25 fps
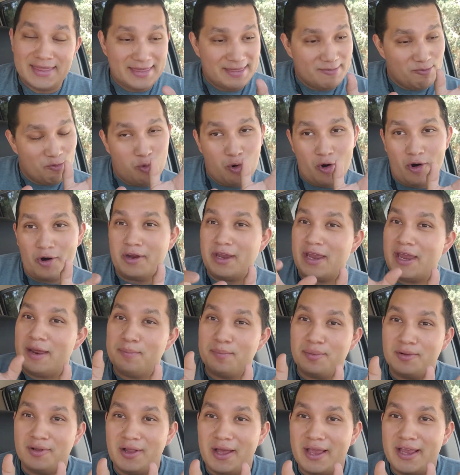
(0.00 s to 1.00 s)
work and
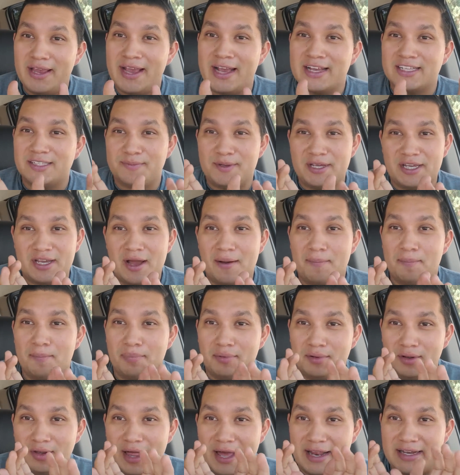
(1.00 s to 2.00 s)
play has become
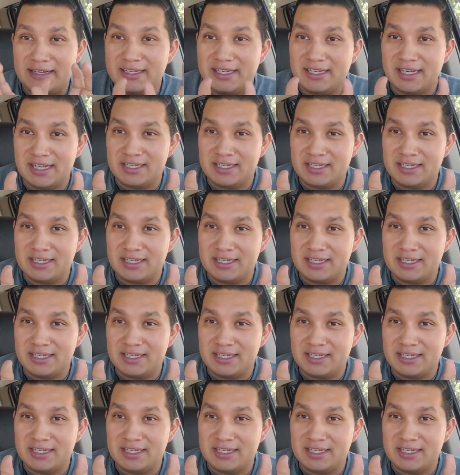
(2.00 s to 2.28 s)
blended